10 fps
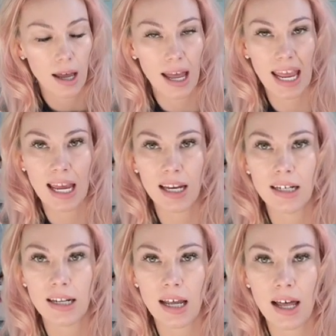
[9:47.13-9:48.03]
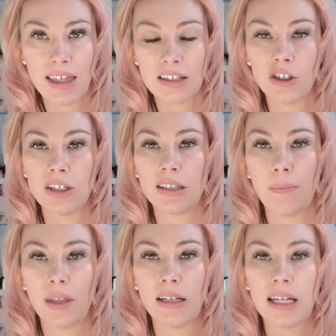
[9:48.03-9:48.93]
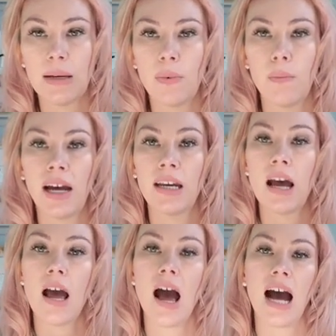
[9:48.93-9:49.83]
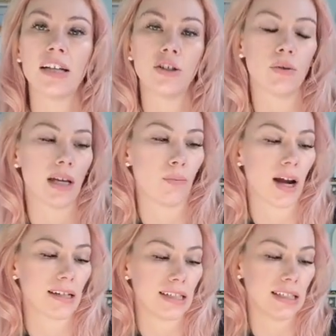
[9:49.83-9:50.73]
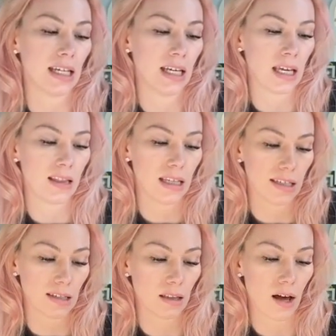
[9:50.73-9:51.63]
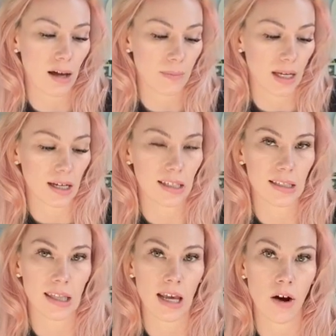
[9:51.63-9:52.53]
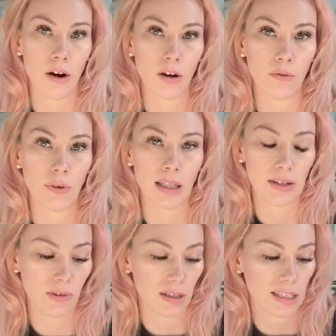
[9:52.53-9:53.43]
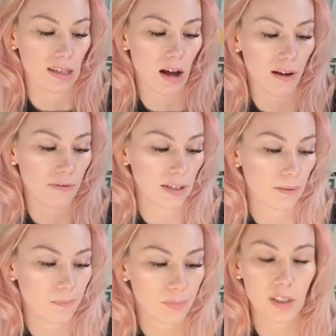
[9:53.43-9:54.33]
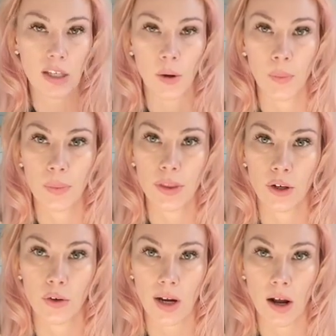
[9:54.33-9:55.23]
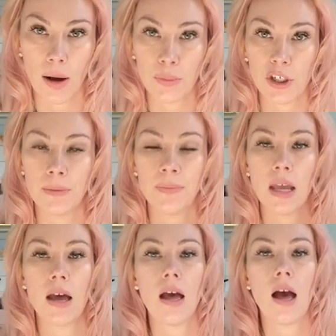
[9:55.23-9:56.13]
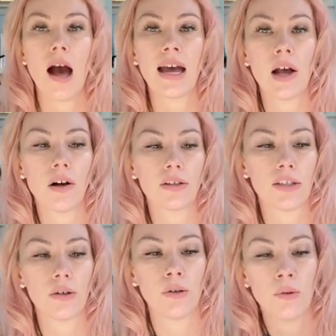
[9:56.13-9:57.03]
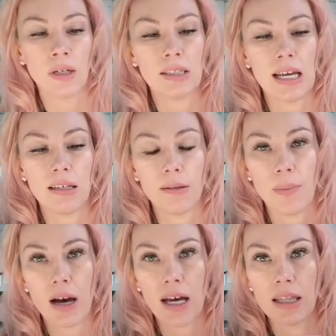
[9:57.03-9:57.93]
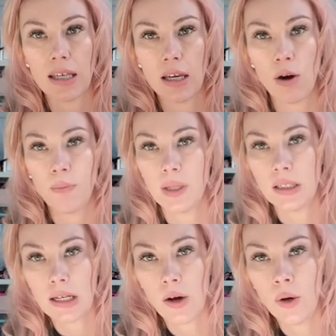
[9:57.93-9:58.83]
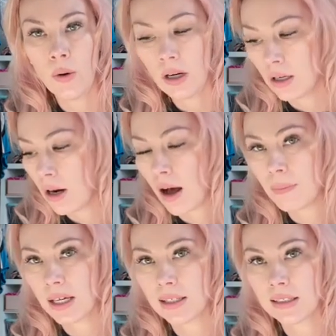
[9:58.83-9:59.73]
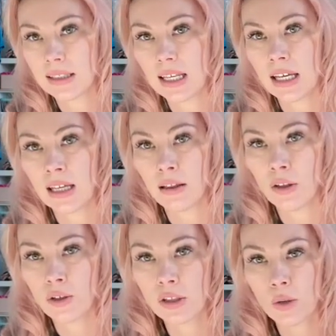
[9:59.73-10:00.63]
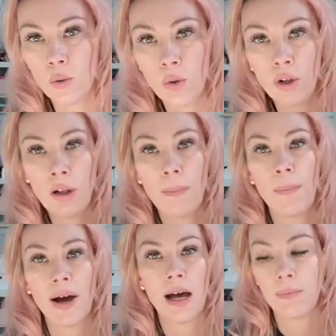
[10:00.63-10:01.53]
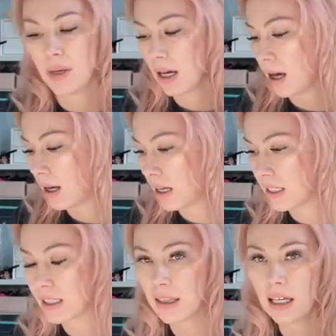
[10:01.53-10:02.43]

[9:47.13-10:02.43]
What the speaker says: And that's just something to keep in mind. I do like practicing in these a lot because they are really, really soft. So they're a great option. I also tend to buy the open toe, not because it looks cool, but because the